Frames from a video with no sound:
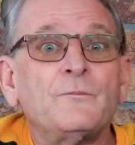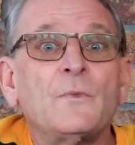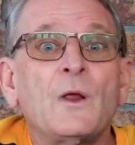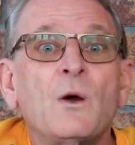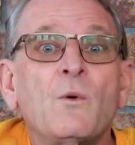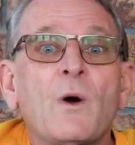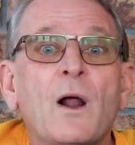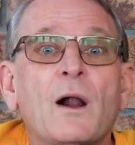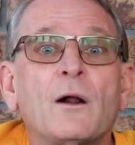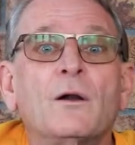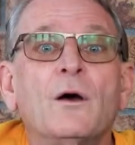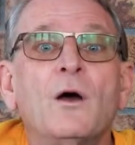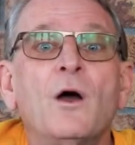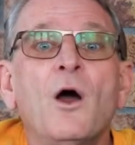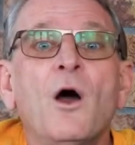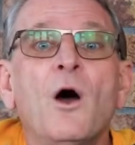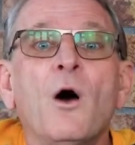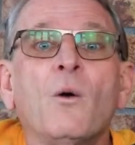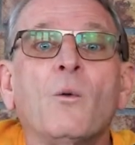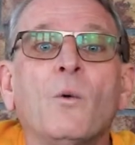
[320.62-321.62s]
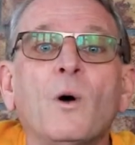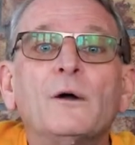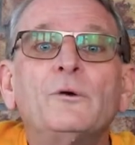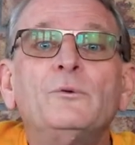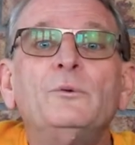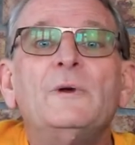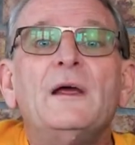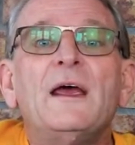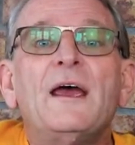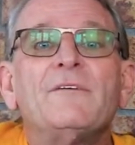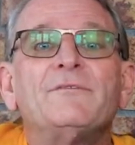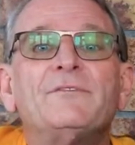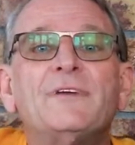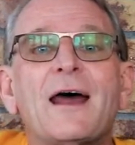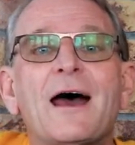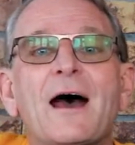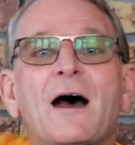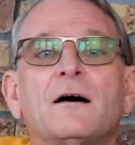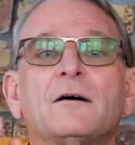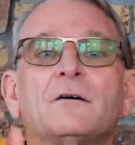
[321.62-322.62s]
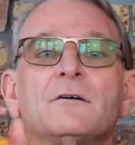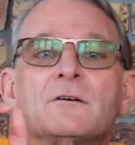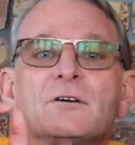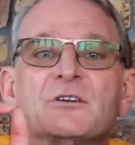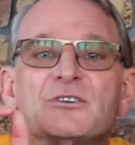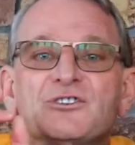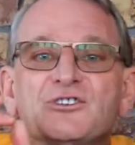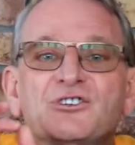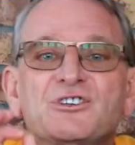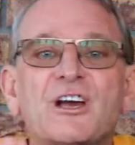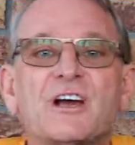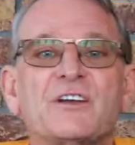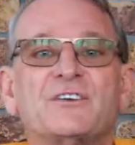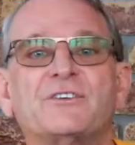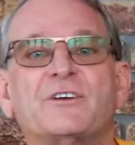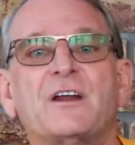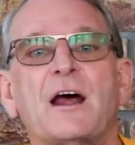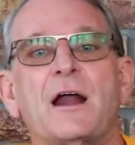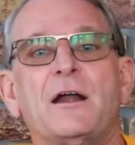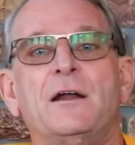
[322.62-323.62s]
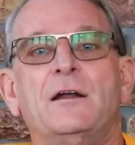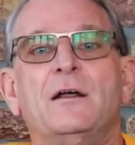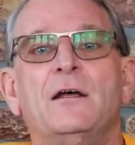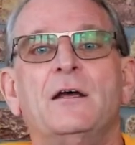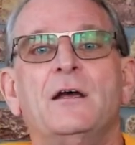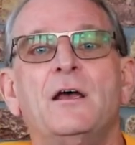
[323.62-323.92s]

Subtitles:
Well, what we have now just done